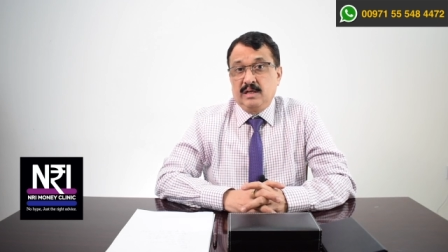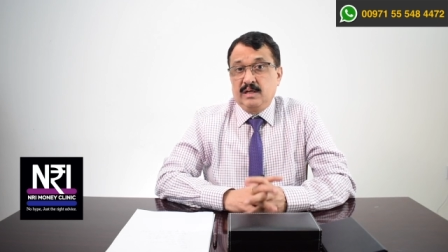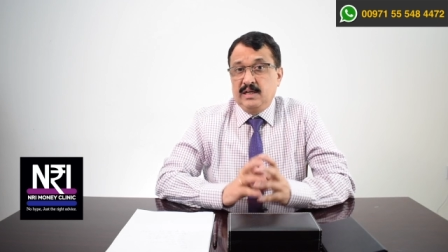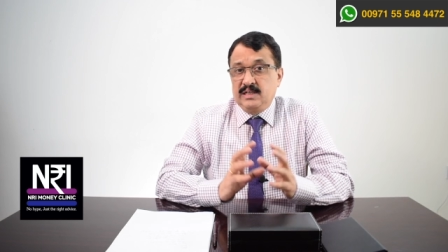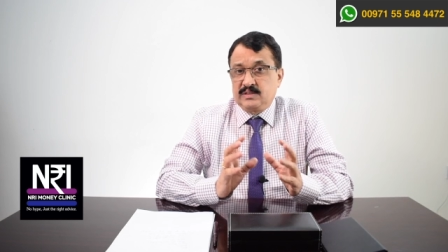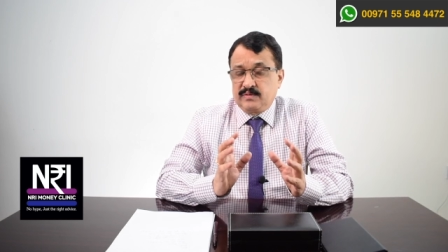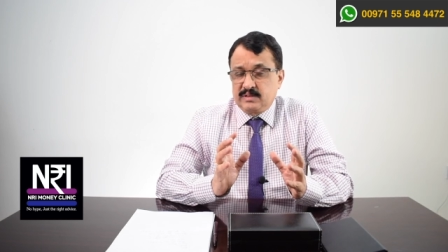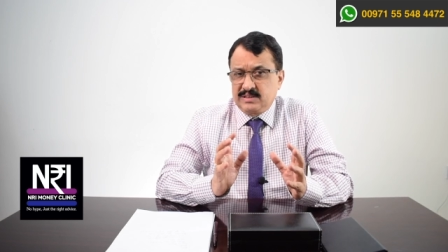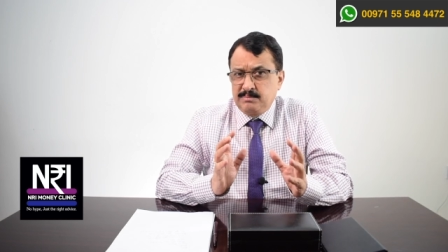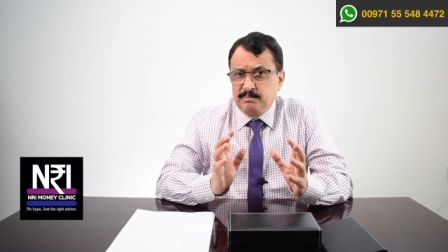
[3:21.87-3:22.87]
It's for the
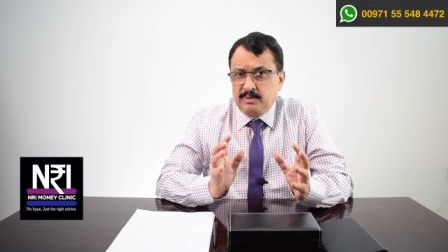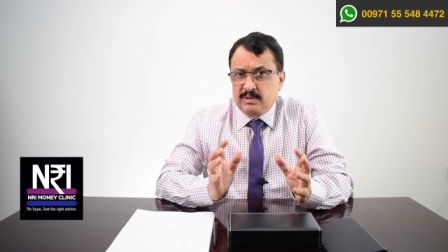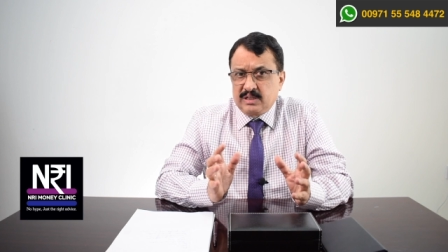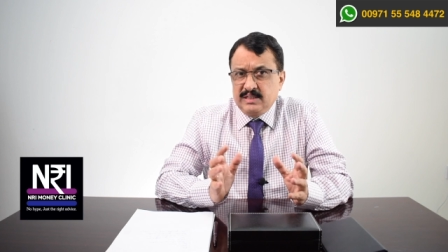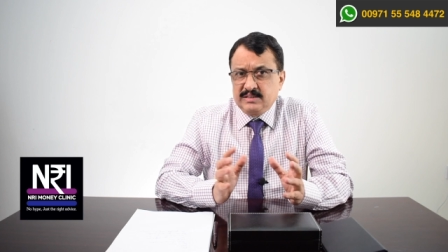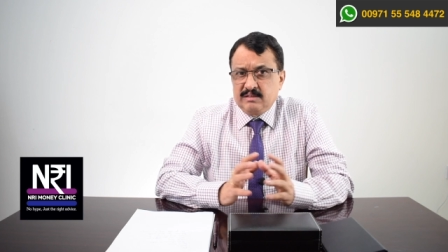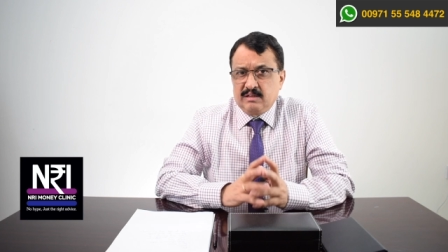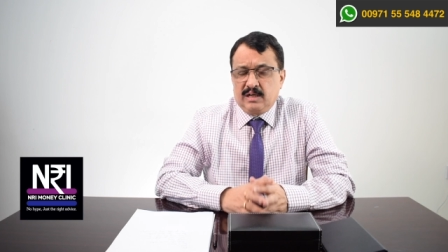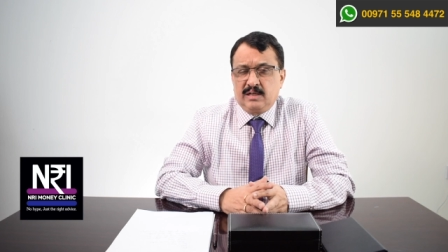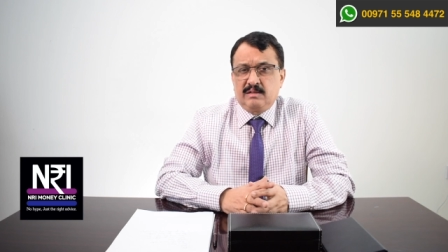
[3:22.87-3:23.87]
simple reason
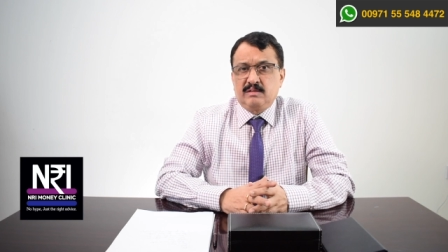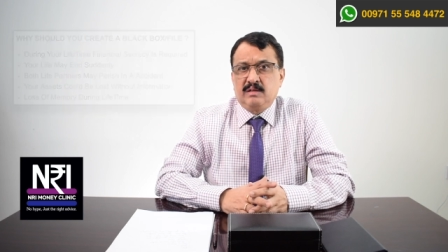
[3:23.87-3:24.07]
that